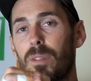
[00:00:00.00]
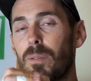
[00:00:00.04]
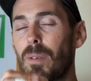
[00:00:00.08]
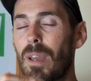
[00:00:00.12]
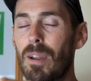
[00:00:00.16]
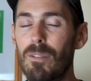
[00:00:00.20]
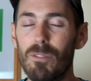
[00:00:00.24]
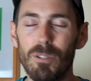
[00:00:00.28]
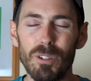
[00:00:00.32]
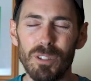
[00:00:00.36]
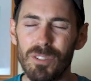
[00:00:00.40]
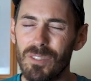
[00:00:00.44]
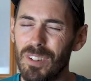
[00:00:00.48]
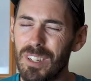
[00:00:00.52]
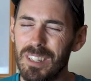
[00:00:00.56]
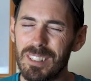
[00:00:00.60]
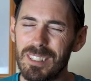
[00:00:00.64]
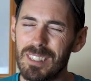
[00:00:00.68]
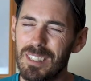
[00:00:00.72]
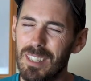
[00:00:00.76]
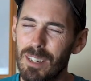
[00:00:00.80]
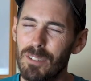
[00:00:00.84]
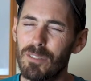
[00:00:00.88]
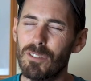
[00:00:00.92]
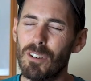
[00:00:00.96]
everyone's fingers
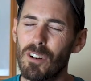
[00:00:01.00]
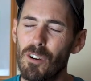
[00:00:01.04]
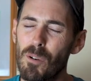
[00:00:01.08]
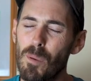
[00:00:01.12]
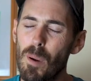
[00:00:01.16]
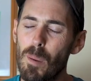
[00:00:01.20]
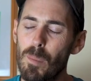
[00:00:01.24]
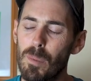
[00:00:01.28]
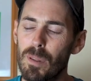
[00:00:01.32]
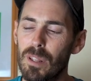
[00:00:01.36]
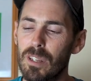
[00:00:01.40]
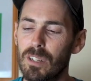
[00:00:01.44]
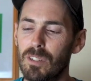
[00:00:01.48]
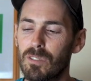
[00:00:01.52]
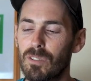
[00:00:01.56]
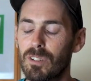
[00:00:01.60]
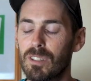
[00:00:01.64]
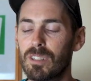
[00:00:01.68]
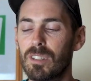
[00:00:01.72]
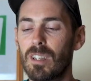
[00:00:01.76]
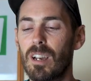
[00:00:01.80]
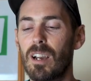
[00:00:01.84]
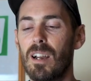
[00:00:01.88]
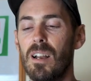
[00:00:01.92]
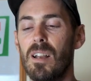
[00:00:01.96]
are different, remember this for a
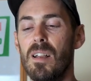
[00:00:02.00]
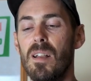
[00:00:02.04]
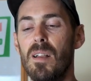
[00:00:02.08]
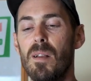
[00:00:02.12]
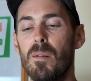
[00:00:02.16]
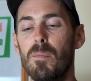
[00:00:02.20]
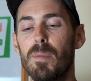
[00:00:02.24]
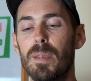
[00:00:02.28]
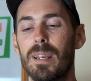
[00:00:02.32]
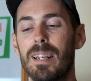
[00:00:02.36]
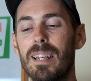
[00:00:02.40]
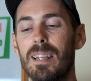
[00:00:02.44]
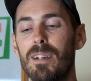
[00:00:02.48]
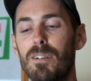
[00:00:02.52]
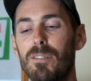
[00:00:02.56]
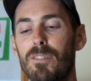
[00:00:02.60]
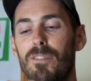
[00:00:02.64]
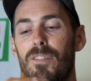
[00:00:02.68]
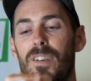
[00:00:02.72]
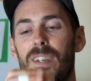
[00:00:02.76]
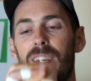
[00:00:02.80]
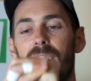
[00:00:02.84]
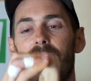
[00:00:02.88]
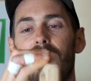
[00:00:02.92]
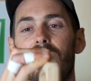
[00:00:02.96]
start, but your little
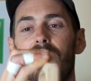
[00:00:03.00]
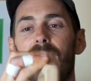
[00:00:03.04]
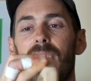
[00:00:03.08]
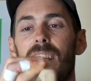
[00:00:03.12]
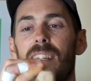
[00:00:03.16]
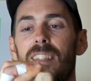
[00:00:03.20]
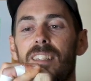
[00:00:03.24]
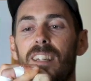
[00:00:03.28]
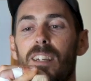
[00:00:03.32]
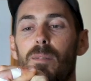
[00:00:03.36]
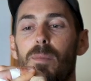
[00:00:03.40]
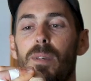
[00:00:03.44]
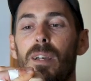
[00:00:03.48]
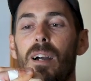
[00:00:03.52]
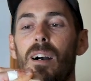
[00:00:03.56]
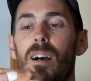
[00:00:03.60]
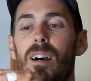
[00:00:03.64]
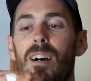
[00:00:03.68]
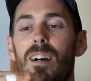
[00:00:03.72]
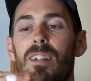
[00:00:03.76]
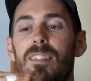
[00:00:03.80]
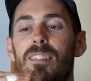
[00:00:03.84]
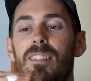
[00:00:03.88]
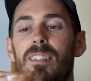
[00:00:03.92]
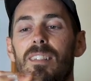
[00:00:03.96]
finger is going to be
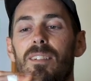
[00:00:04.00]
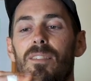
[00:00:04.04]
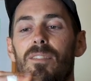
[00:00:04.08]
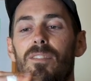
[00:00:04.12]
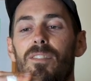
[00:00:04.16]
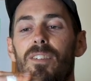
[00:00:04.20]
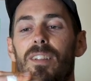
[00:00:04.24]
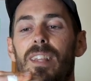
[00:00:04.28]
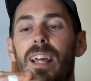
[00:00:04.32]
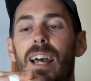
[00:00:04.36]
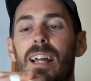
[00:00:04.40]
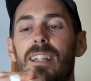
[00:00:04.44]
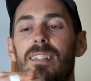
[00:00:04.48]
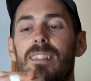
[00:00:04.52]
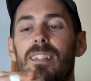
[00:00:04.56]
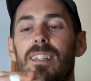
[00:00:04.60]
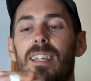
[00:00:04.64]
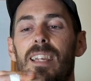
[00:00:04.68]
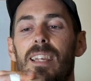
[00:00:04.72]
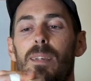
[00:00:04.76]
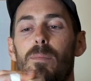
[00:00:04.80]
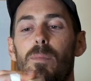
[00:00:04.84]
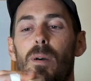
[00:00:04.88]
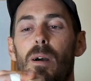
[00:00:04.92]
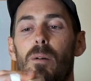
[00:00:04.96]
hard for that to
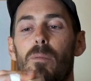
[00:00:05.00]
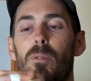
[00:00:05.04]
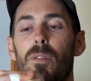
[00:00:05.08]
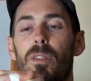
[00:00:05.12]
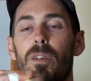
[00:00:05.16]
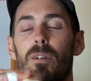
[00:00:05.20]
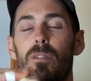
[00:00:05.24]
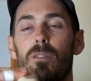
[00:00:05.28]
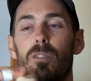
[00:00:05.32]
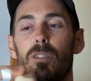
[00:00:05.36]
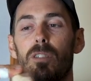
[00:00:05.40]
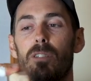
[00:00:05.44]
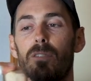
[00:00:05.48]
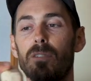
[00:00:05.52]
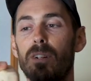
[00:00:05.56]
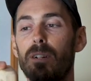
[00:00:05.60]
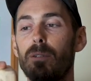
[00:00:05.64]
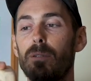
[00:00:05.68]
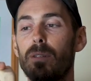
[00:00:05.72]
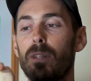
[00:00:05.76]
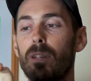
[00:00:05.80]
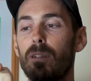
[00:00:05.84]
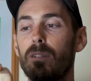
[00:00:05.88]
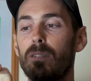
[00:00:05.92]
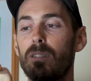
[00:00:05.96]
keep up with those three
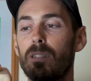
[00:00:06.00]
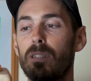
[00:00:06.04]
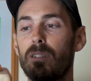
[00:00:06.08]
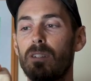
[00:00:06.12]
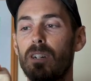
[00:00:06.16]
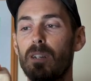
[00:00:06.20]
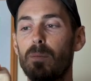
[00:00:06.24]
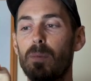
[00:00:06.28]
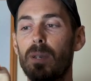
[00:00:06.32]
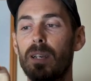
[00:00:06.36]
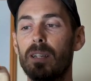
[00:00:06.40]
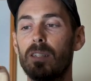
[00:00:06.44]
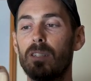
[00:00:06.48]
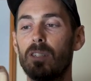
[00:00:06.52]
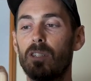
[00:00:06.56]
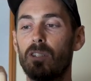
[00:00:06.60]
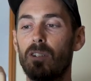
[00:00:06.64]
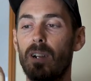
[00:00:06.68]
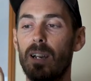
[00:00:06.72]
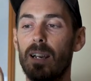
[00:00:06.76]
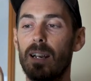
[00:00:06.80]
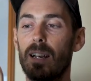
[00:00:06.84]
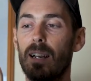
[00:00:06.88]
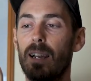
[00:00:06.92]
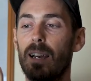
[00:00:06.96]
being
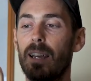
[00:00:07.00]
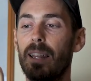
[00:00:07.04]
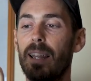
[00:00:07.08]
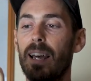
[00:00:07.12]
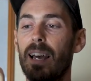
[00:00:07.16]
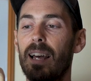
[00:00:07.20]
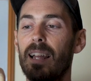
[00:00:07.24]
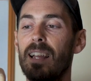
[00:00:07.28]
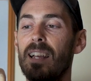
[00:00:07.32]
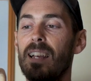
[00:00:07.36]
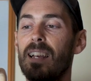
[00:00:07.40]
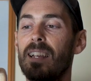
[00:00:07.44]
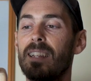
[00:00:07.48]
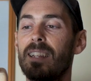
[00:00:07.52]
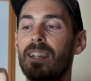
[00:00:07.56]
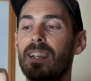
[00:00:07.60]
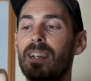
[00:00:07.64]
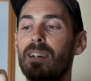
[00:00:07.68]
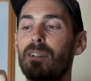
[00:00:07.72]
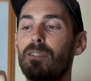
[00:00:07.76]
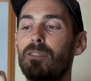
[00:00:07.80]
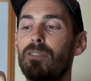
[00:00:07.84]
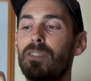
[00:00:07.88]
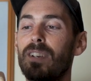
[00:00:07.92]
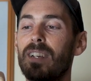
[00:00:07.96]
straight like that. The
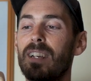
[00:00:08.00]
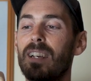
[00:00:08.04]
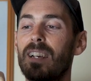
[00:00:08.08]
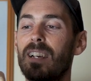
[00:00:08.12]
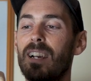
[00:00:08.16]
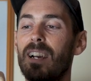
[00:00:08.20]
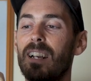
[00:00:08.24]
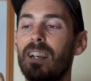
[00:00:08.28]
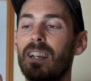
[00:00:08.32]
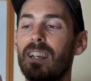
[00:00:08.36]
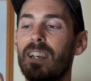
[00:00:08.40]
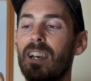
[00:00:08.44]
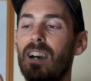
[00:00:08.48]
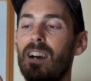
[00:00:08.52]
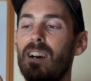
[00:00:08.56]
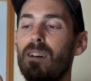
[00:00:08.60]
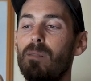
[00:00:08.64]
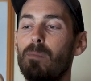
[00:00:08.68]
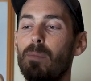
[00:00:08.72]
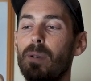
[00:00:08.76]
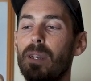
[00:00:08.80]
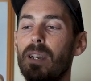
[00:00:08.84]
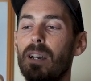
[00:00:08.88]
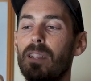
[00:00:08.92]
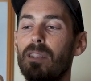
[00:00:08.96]
little finger kind of
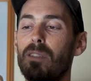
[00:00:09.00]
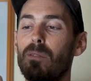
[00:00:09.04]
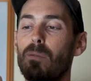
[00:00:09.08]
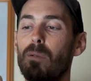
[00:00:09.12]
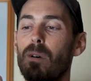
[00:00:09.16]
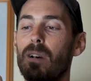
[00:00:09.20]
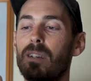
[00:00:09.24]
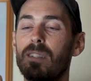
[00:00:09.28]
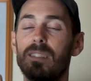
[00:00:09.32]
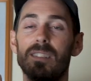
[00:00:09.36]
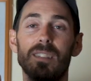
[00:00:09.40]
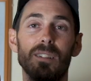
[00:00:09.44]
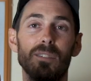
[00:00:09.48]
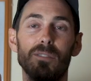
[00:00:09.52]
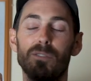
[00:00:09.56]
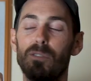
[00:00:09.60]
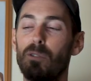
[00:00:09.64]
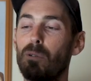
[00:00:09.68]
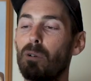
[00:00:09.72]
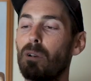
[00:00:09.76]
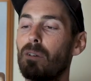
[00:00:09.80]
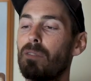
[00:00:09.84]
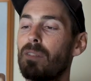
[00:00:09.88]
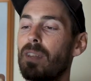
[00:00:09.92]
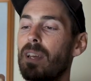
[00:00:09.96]
can't be, otherwise it'll
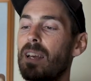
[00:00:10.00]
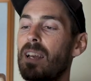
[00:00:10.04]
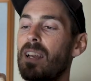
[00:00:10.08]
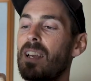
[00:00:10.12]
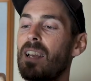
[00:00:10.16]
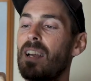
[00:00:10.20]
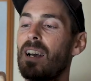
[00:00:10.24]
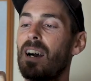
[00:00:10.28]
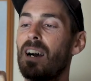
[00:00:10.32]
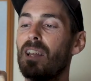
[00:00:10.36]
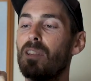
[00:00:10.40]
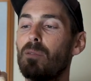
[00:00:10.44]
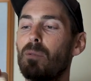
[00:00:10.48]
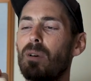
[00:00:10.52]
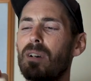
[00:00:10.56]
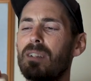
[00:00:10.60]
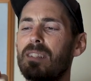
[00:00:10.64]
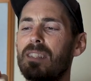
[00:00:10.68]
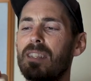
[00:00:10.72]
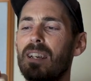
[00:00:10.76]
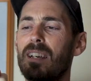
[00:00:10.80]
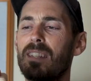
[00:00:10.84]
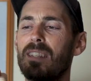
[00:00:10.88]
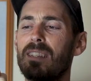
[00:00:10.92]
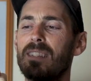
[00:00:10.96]
fall off there. Otherwise
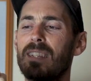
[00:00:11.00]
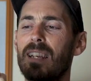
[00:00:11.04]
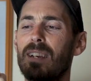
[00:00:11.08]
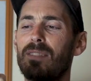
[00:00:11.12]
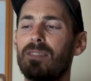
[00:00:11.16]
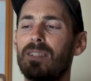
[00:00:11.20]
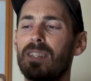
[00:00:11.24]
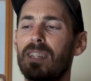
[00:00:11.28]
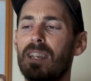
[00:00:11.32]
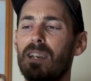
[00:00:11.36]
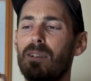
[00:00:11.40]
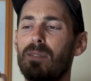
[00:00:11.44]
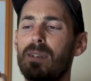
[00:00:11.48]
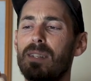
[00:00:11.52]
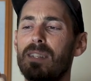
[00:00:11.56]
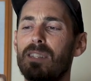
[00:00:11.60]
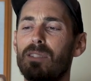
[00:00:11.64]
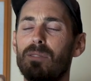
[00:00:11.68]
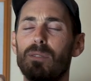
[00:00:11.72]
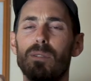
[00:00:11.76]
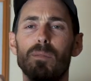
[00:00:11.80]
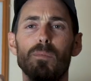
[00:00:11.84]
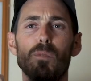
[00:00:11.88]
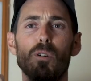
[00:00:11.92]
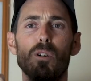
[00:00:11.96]
the others have to go
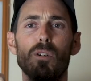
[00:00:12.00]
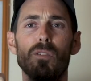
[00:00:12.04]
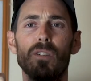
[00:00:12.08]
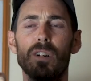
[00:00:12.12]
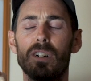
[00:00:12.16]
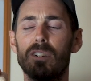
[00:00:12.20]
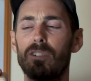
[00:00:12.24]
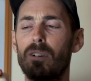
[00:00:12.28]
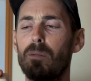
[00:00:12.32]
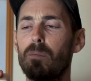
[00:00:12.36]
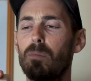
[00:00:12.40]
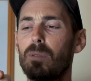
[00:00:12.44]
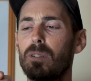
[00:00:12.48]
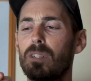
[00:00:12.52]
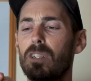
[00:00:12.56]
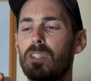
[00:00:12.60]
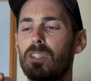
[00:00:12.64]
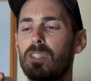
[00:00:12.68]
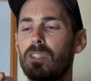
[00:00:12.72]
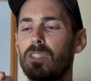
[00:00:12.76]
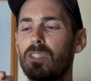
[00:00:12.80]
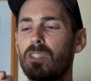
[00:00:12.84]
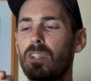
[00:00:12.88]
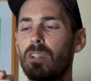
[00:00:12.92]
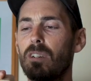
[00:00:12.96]
into more of a crimp
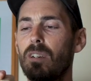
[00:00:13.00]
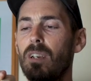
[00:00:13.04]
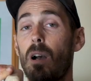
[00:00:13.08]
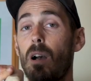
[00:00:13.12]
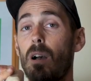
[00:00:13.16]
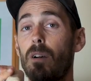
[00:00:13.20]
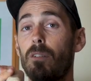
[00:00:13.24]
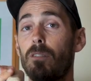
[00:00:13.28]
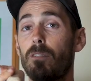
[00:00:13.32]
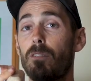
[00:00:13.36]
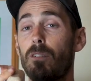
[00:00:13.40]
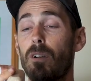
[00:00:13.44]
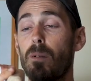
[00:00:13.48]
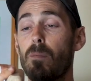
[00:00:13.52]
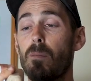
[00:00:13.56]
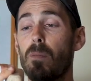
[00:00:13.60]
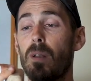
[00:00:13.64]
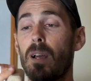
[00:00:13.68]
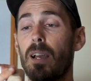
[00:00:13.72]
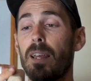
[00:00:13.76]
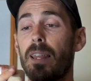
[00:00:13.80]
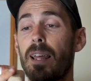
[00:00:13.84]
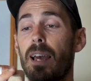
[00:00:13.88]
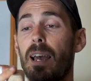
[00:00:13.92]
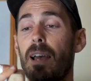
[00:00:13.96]
position. So half crimp
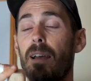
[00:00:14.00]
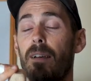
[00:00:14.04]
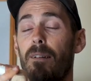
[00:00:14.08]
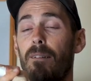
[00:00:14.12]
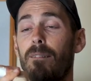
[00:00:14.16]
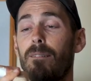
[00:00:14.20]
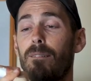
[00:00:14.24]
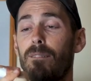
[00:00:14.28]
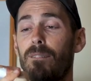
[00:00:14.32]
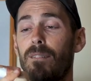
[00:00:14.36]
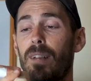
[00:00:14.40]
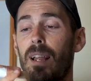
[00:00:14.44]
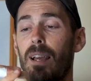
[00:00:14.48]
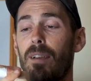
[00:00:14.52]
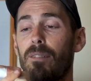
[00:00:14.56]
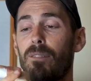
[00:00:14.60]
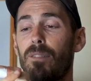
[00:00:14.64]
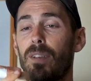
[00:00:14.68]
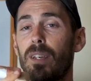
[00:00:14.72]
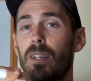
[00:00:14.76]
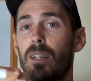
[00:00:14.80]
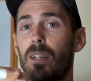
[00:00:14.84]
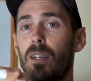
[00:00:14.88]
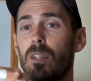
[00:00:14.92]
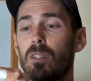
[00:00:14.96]
like that, flat
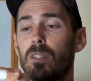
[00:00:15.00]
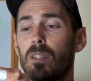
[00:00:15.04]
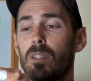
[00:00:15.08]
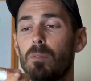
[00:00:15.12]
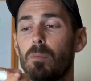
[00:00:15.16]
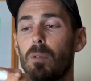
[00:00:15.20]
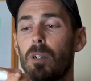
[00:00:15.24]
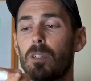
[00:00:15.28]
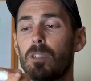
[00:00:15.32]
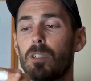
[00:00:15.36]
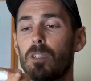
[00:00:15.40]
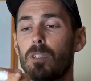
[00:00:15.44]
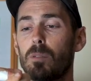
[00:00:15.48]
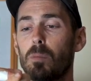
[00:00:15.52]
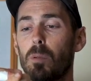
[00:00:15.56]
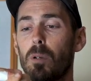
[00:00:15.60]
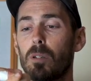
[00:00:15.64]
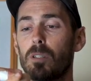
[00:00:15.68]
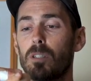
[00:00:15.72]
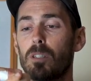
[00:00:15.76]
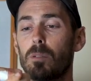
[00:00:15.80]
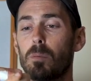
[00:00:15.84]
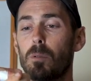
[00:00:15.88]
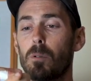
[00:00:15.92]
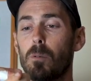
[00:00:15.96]
fingers as much as
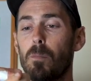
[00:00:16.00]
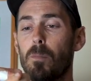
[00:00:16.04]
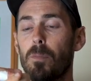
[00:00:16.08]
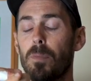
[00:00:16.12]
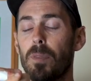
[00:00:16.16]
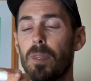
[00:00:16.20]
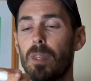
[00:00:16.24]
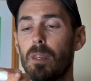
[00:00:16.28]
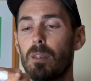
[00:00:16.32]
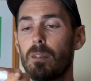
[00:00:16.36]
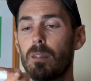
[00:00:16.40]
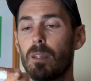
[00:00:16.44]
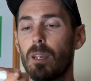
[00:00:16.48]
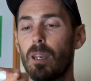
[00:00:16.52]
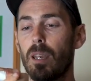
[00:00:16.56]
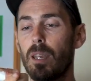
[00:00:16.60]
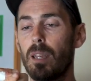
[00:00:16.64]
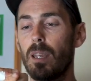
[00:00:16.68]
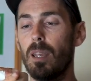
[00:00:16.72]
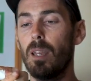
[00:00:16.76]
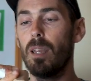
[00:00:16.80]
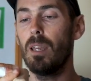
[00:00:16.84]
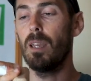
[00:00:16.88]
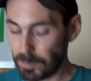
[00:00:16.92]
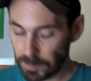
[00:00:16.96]
possible, okay?